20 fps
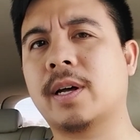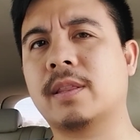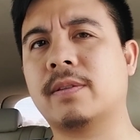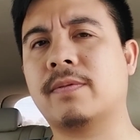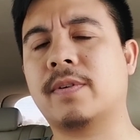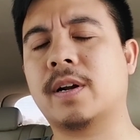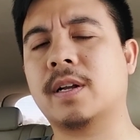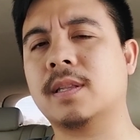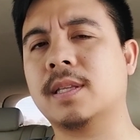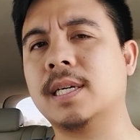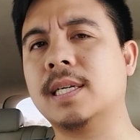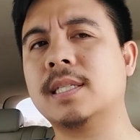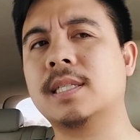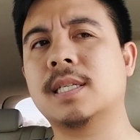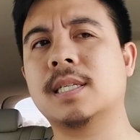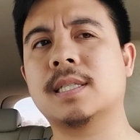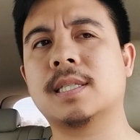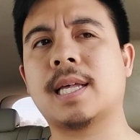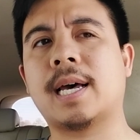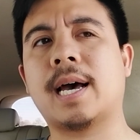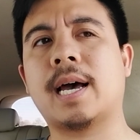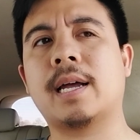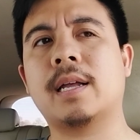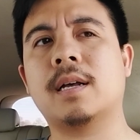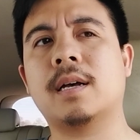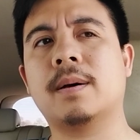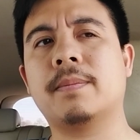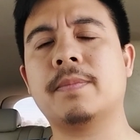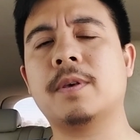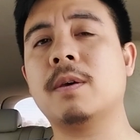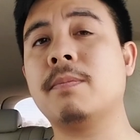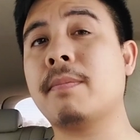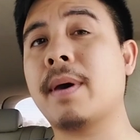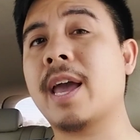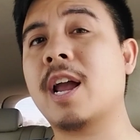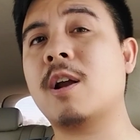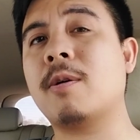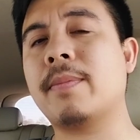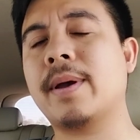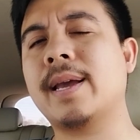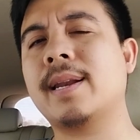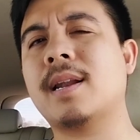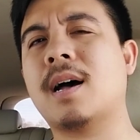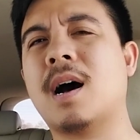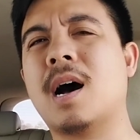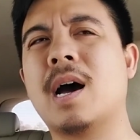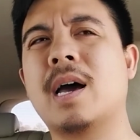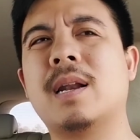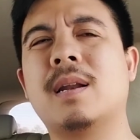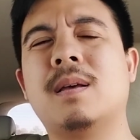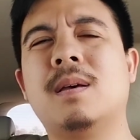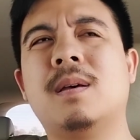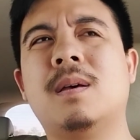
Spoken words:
at the very least, is that you may or may not